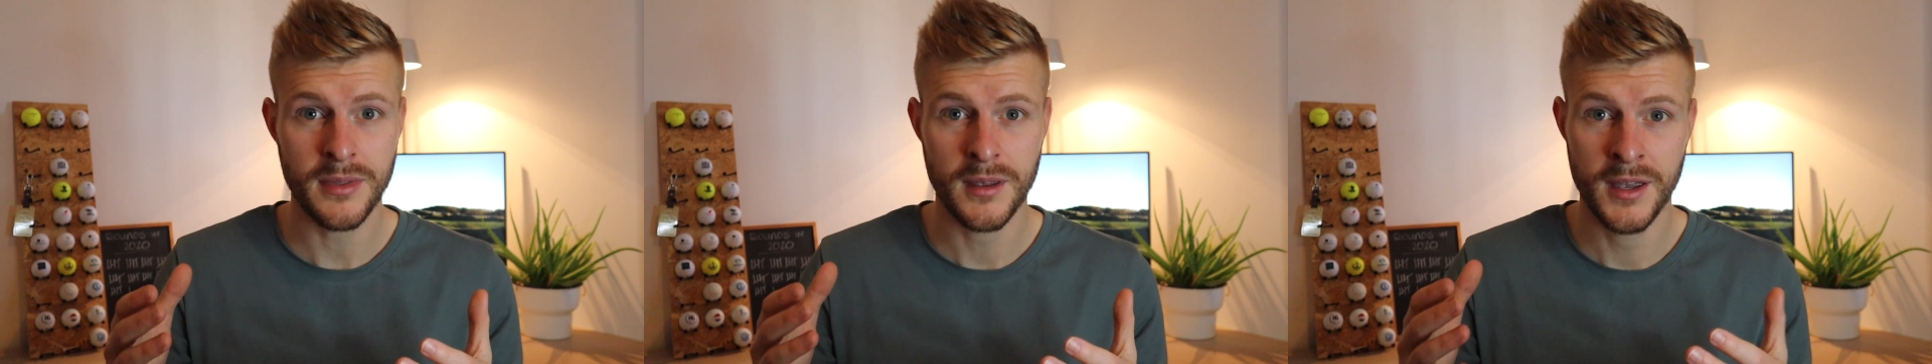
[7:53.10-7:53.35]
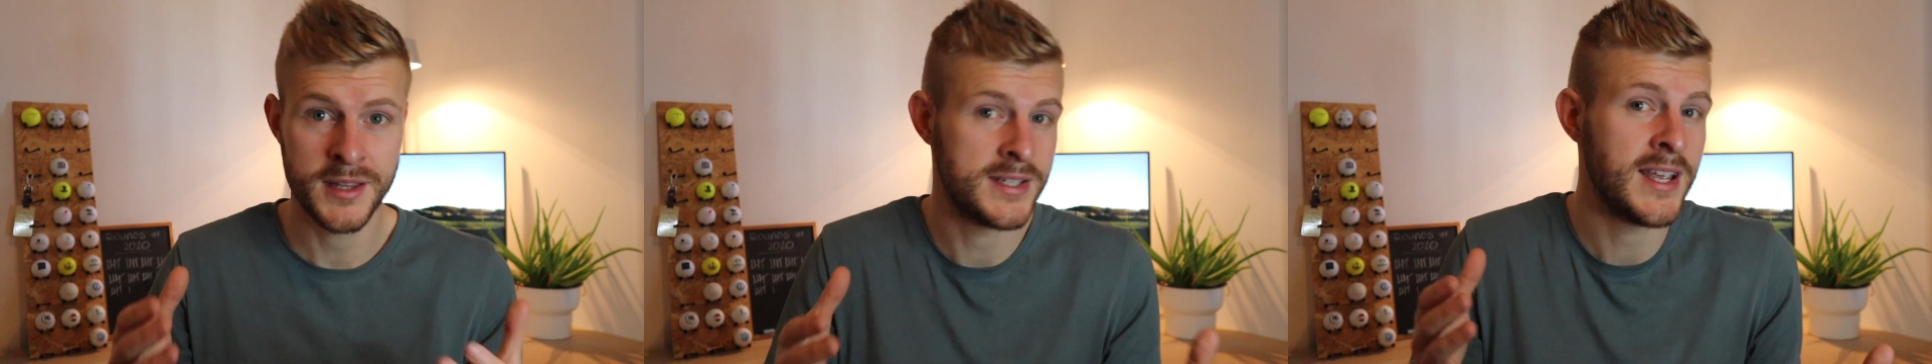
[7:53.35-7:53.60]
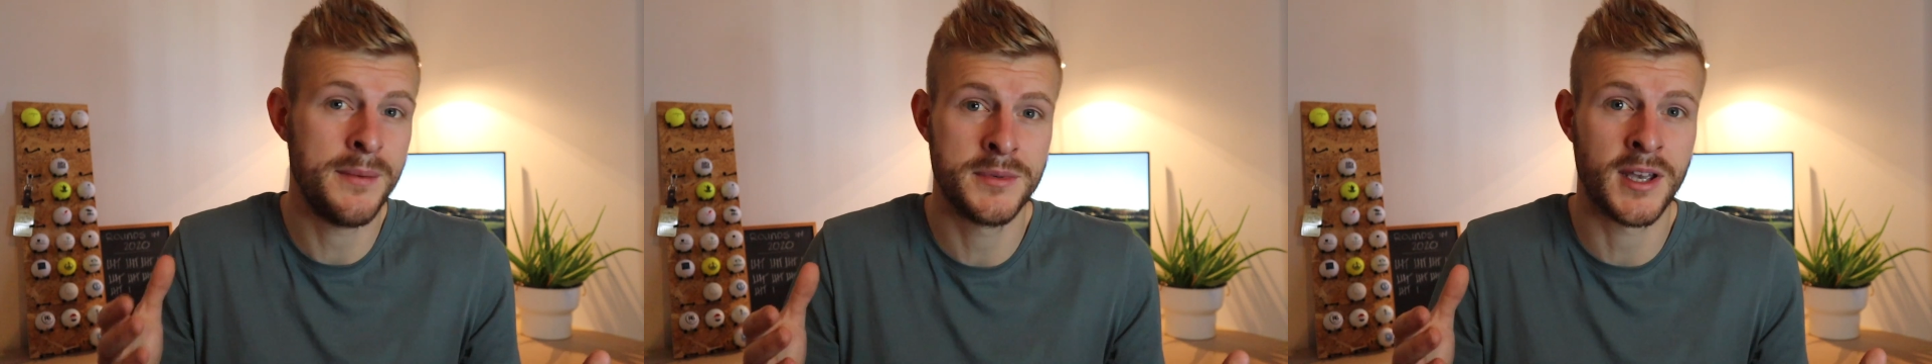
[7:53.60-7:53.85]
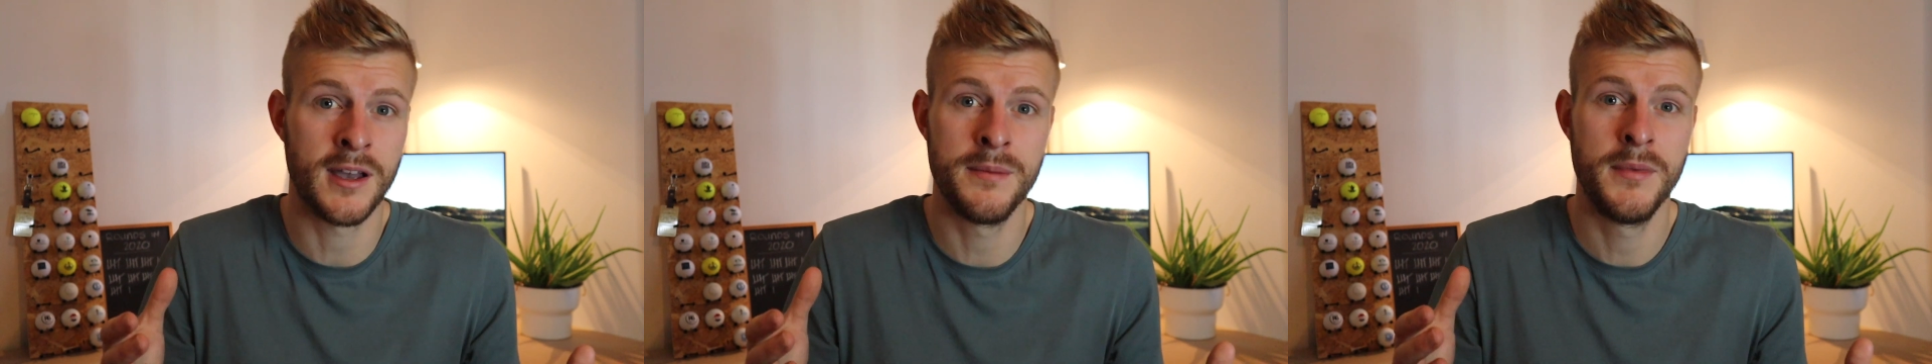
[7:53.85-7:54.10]
at the same
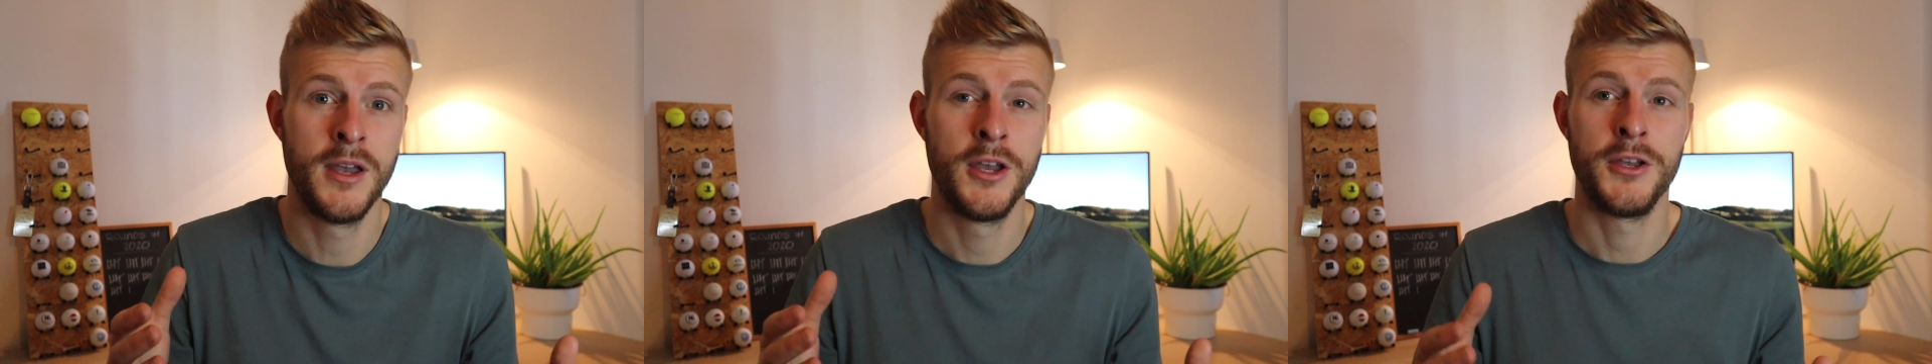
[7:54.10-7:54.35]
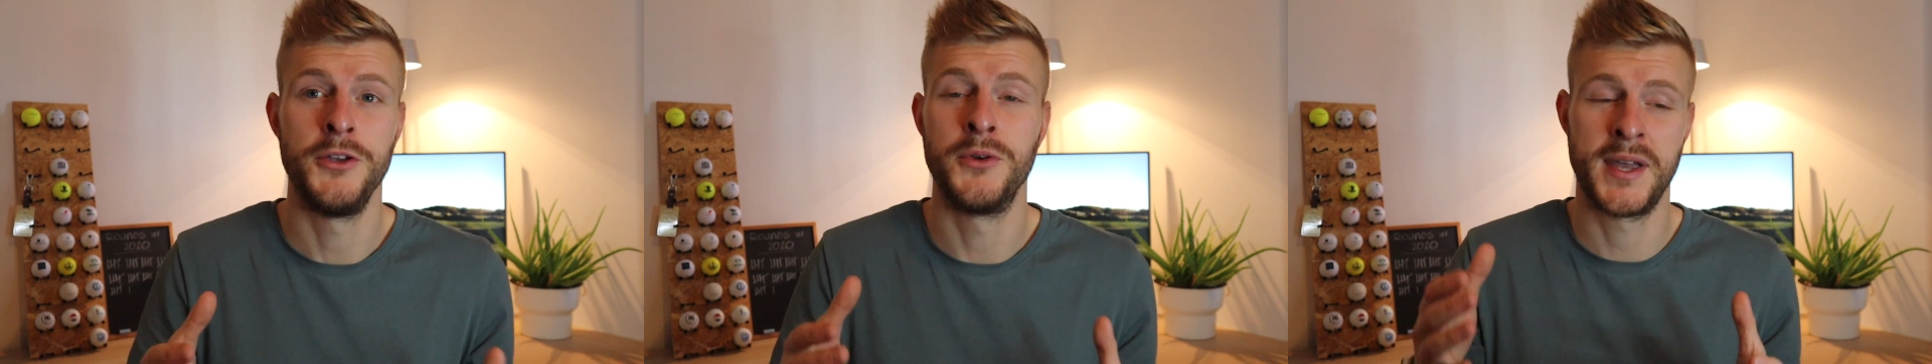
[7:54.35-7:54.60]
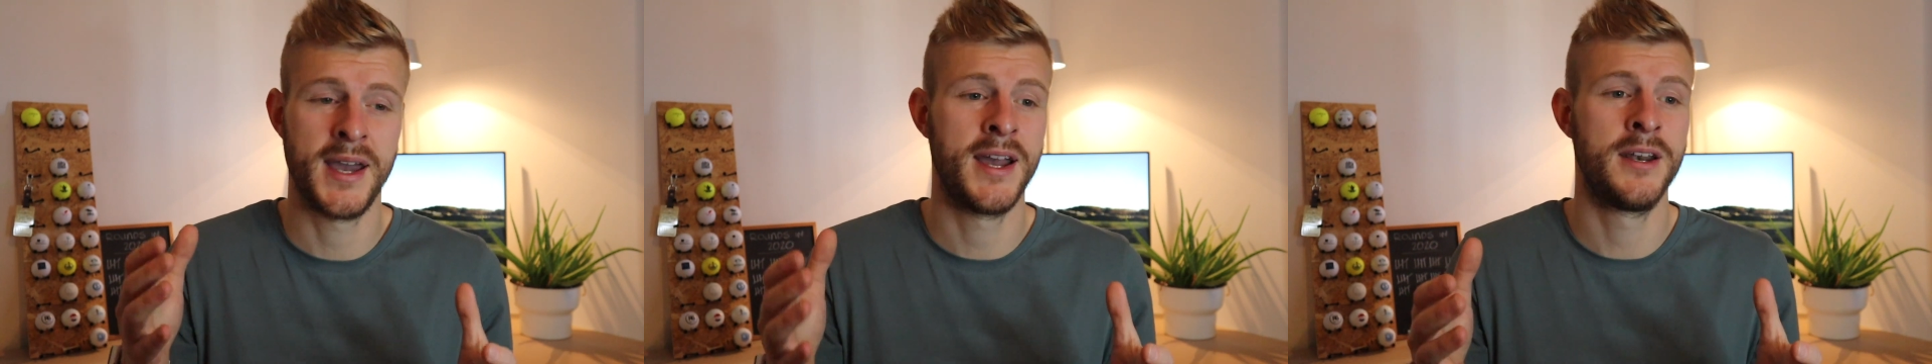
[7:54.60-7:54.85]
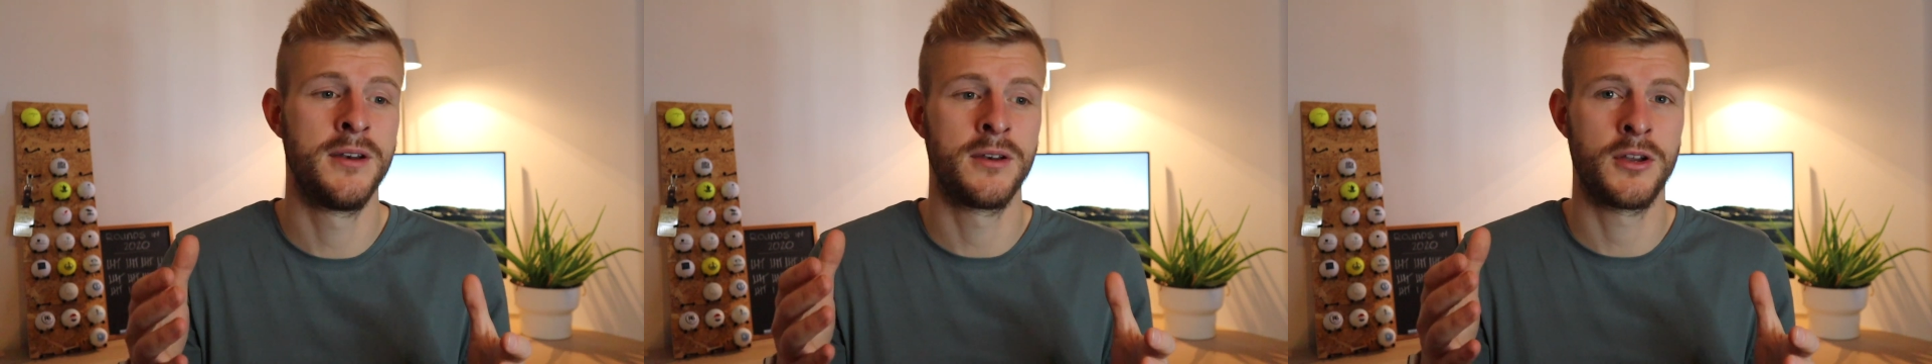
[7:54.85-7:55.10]
time, you can